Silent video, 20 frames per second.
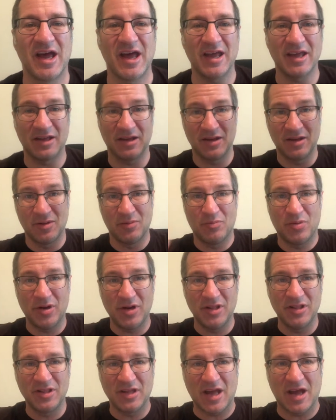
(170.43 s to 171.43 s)
hey,
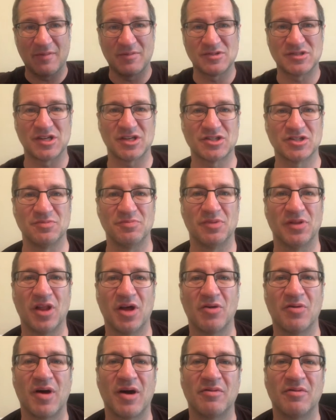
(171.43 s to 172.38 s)
put it in the comment section below.